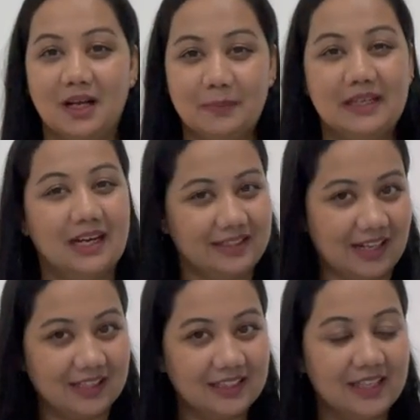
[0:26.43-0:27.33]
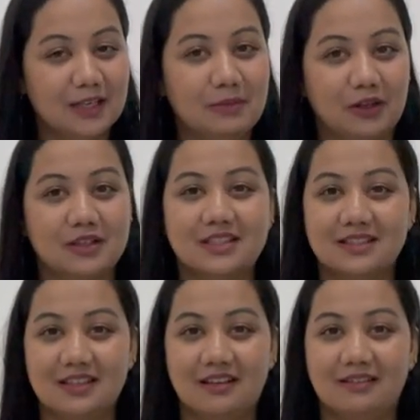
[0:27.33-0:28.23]
abhi hata di hain
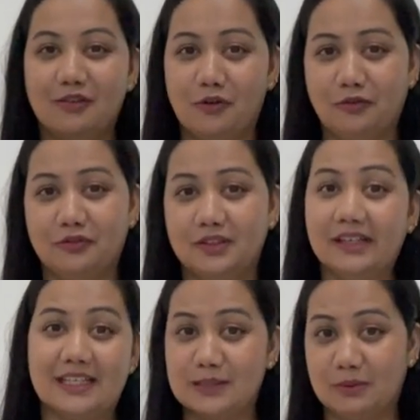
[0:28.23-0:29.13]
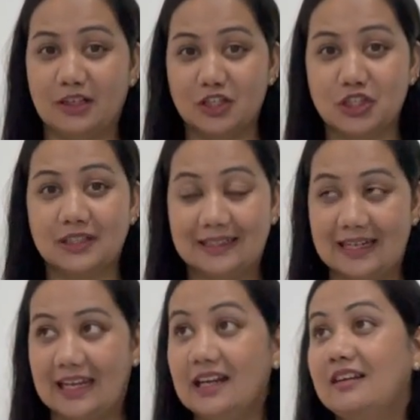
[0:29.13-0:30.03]
because of the expiration
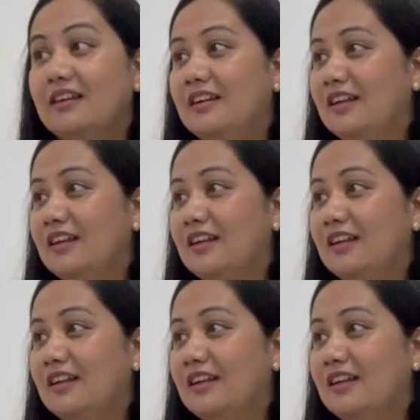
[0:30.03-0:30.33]
date.